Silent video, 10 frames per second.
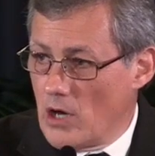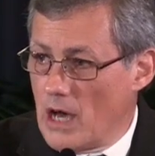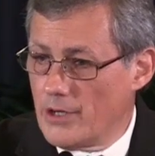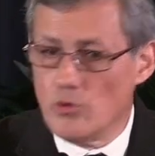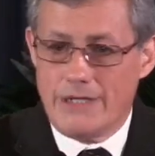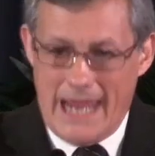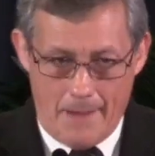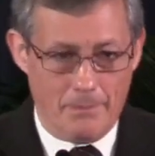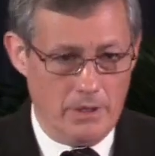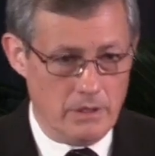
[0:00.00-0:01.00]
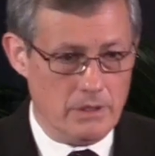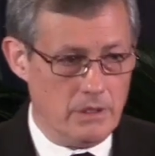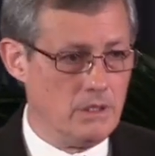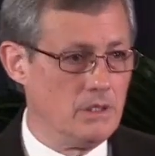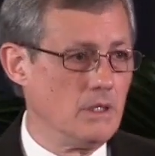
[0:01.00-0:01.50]
God owned him,
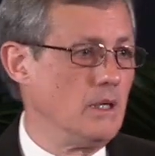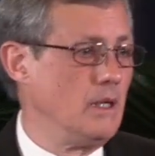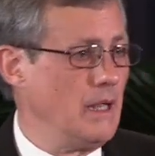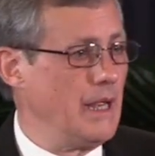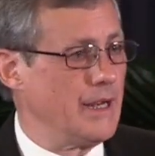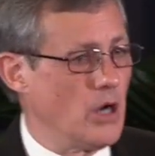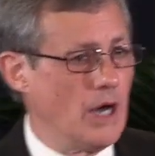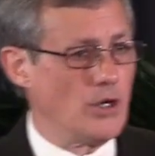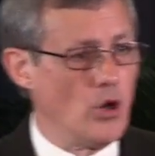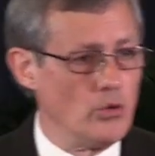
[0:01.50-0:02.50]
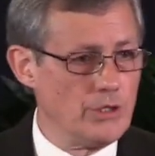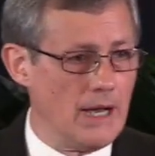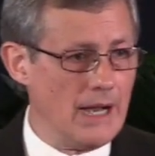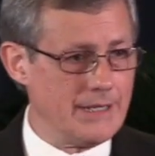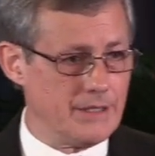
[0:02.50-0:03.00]
and God owned
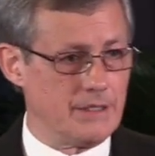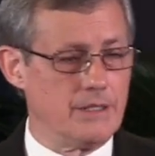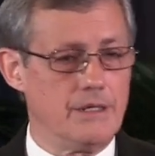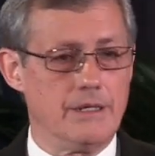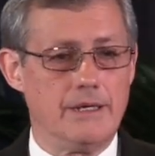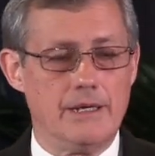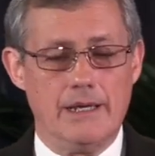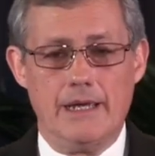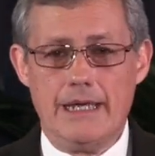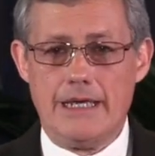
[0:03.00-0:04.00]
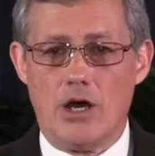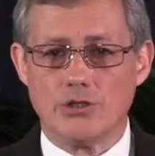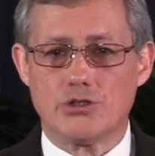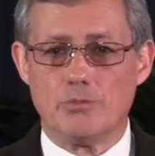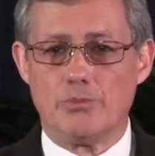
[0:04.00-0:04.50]
Isaac. He
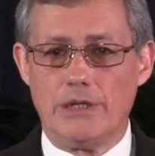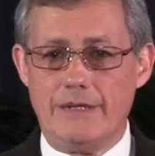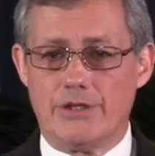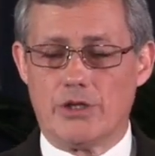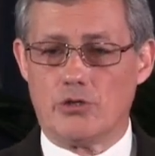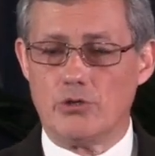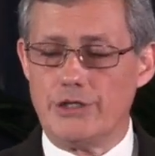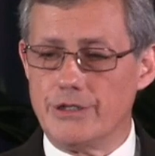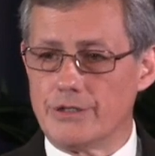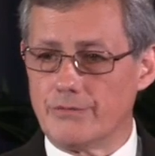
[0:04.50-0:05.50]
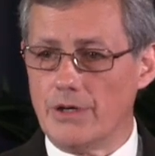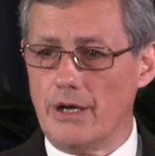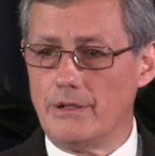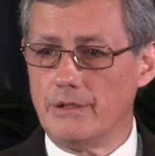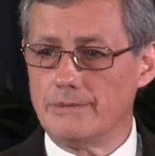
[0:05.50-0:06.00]
also believed in the goodness of God.